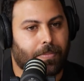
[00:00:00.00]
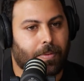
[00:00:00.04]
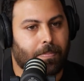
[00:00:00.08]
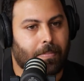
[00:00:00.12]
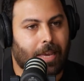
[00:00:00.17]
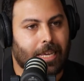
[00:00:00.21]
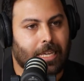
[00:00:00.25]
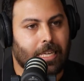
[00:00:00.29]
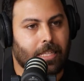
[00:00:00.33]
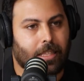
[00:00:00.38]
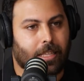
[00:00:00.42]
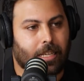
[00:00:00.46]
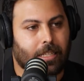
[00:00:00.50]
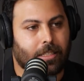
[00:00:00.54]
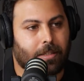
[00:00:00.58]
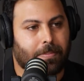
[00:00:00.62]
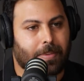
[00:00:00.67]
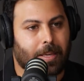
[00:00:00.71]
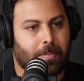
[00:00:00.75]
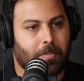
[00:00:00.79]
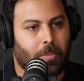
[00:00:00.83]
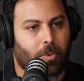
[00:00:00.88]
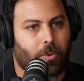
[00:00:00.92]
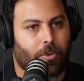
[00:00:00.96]
making things a
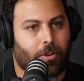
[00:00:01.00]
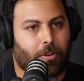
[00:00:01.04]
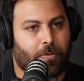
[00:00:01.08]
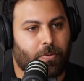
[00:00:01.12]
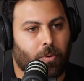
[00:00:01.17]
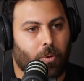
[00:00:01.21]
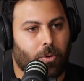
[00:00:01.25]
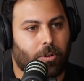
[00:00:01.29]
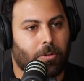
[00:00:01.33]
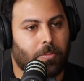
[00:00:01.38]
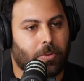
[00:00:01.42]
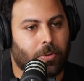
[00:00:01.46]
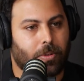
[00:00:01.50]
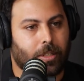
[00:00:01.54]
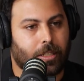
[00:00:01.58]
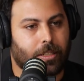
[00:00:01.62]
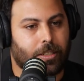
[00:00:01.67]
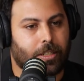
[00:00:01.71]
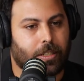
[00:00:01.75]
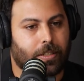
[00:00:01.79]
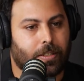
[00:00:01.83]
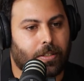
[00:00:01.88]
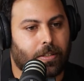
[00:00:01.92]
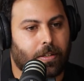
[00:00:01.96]
bit more affordable
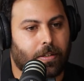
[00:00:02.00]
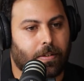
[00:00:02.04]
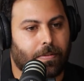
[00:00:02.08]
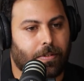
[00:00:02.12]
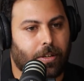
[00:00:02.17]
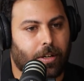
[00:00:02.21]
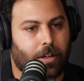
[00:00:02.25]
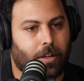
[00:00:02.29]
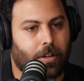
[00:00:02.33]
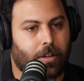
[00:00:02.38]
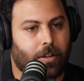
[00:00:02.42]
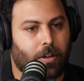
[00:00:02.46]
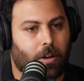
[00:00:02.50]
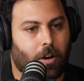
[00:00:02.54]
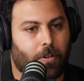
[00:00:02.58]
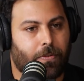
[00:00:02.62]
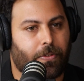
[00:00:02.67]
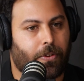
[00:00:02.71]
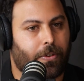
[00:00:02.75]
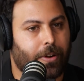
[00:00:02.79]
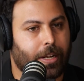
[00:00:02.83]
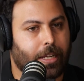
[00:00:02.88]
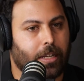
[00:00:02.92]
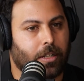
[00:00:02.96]
and just,
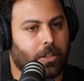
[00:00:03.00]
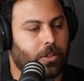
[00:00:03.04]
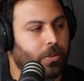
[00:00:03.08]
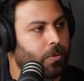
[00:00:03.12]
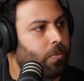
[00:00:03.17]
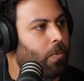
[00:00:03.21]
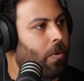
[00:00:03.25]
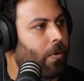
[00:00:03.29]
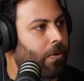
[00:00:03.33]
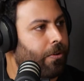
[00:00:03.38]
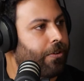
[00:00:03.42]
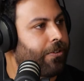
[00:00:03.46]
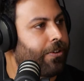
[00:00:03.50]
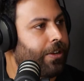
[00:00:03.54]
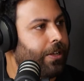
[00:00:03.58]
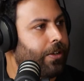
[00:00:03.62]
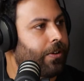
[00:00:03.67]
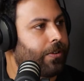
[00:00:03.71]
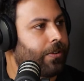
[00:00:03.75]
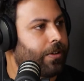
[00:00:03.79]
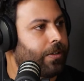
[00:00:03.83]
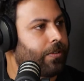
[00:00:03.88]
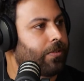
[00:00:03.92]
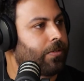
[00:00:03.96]
offering a good warranty
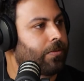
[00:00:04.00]
on it